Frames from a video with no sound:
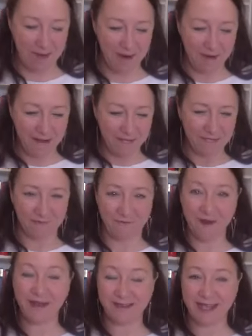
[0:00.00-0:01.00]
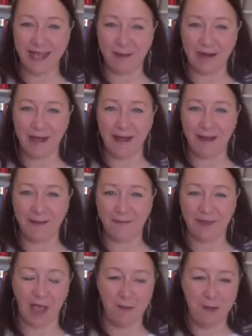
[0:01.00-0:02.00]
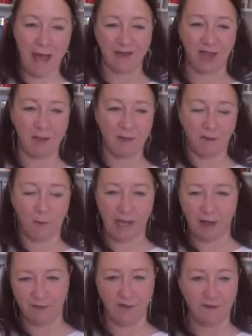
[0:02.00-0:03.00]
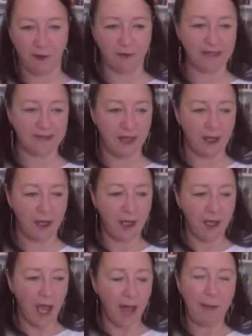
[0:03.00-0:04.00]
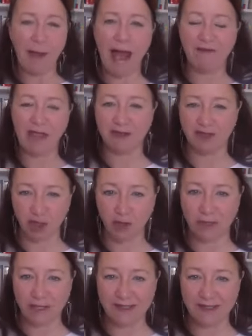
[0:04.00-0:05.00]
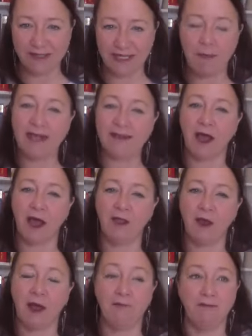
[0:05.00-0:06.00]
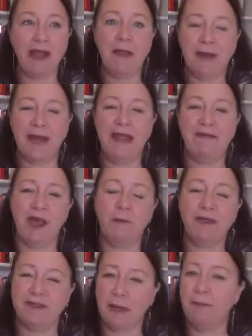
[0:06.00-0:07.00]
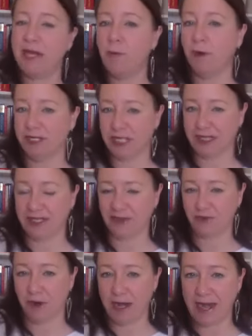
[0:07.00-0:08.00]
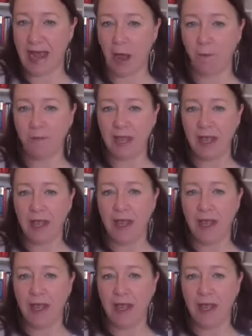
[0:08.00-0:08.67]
But oh, the first you. thing I want to go back to before we go too far is uh, about having a choice. You know, mm. because I I really believe that there'll be somebody watching this right now,